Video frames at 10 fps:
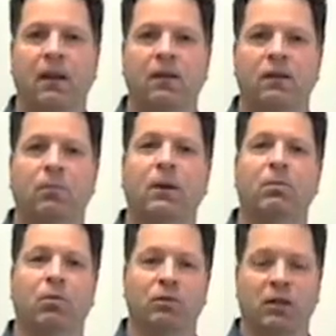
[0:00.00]
Some
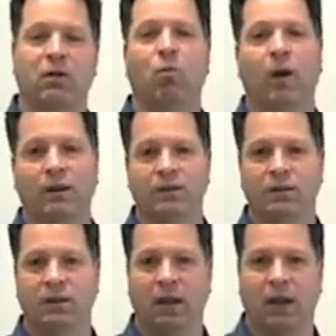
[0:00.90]
people will say was,
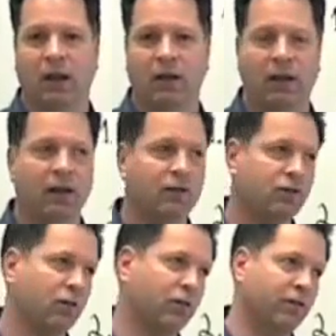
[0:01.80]
and that's
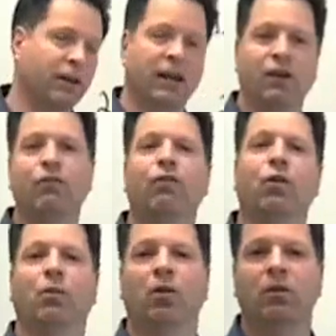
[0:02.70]
sort of an
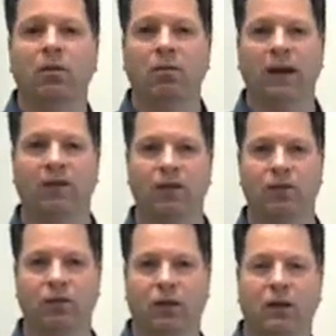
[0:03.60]
informal way of
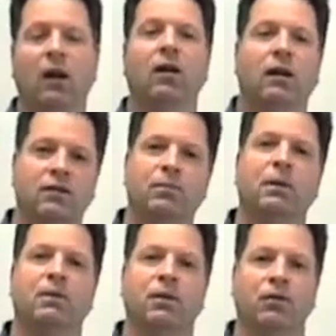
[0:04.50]
using it. Lots of
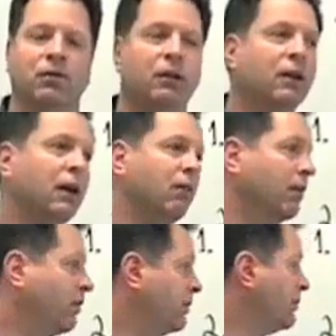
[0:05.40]
people use it, however.